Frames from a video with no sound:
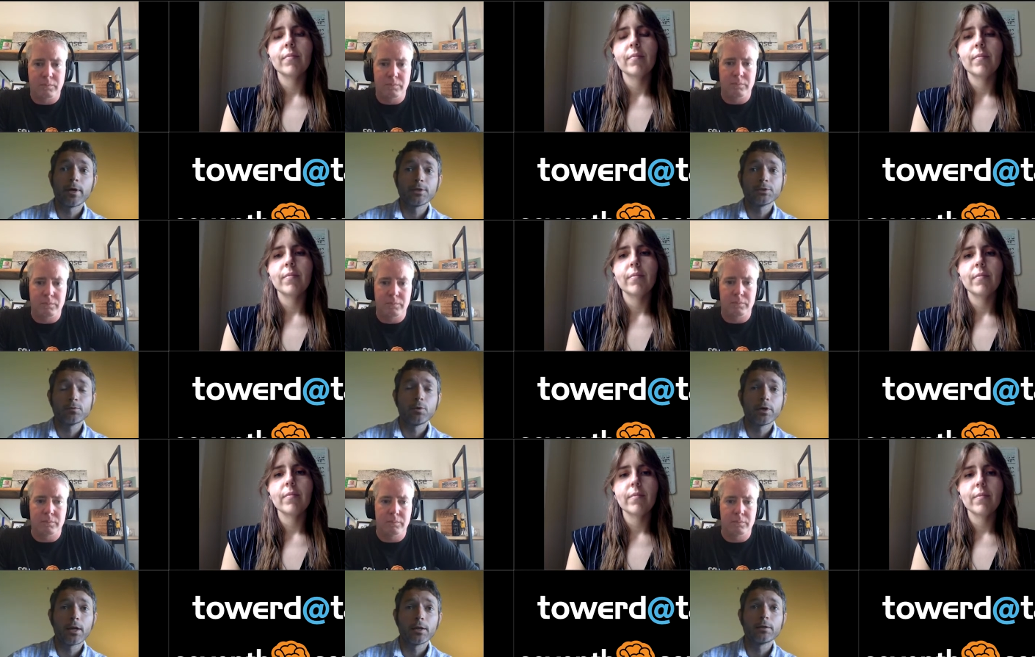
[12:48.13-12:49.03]
Speaker 1: from that, just for
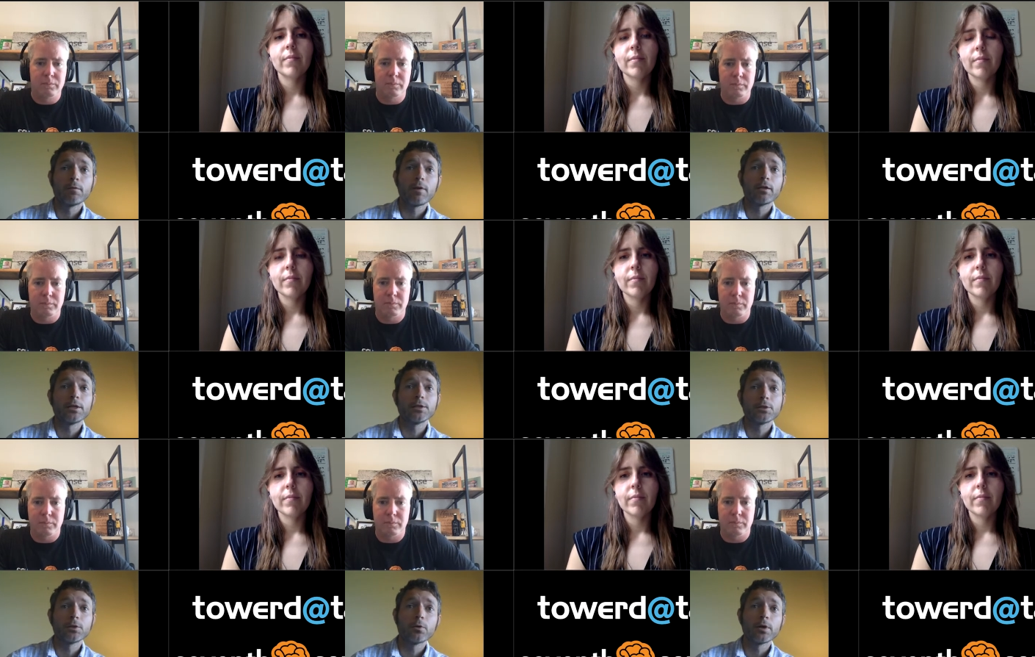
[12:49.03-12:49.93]
getting into
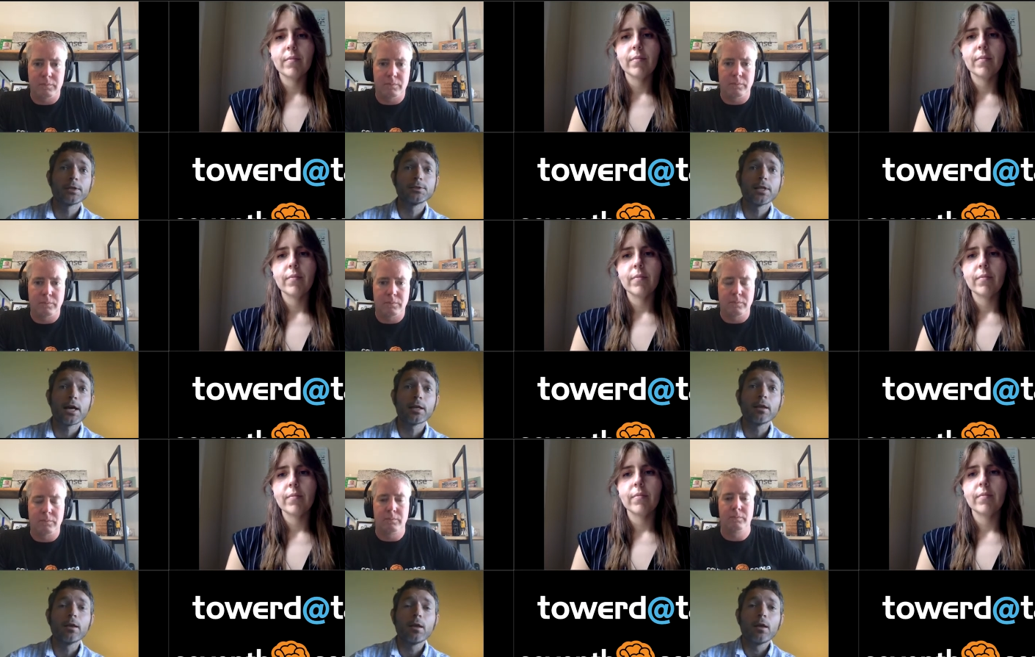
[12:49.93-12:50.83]
validation quick, is that